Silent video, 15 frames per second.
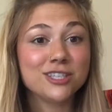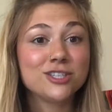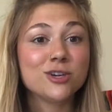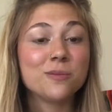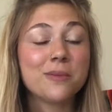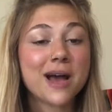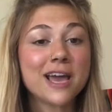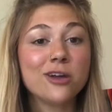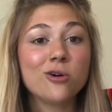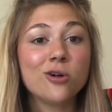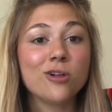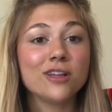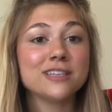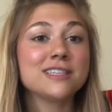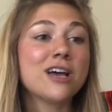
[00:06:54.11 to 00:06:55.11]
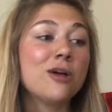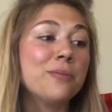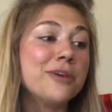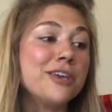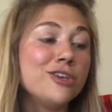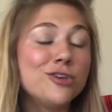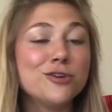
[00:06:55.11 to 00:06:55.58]
And so my goal is
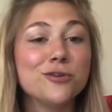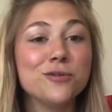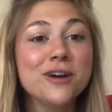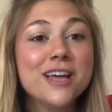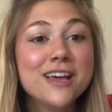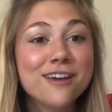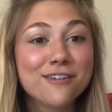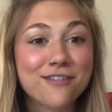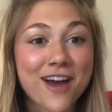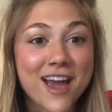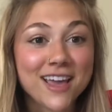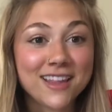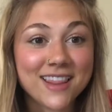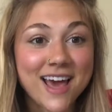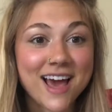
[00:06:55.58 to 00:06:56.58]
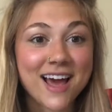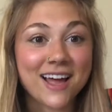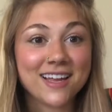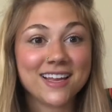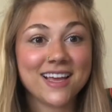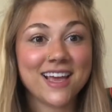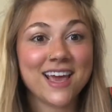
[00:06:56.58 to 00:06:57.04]
helping you find
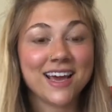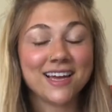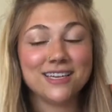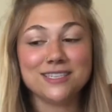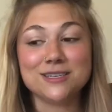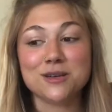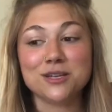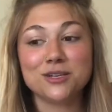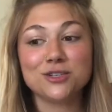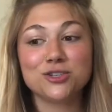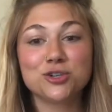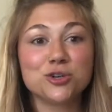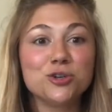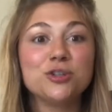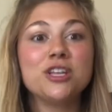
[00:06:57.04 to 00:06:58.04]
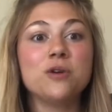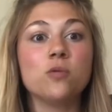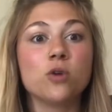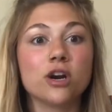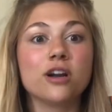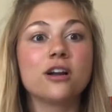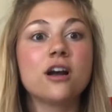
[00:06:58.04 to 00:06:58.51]
that and truly
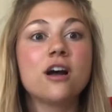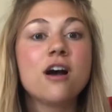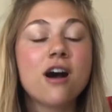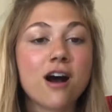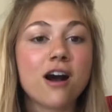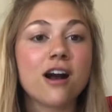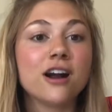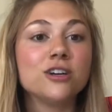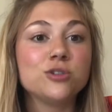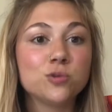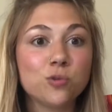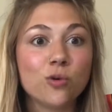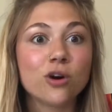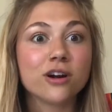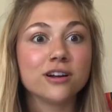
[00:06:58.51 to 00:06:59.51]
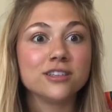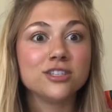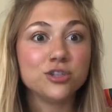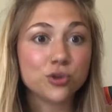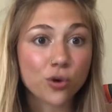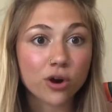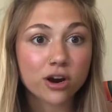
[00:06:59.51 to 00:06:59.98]
work hard
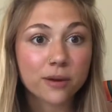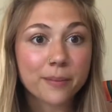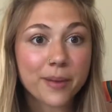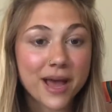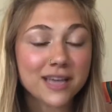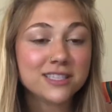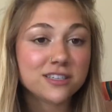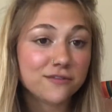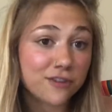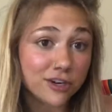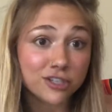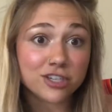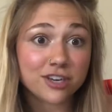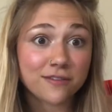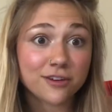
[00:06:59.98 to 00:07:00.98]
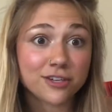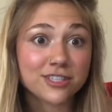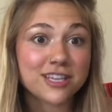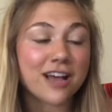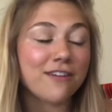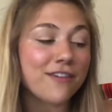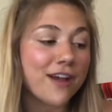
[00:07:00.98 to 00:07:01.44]
towards your best version of
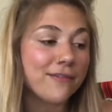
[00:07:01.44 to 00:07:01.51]
yourself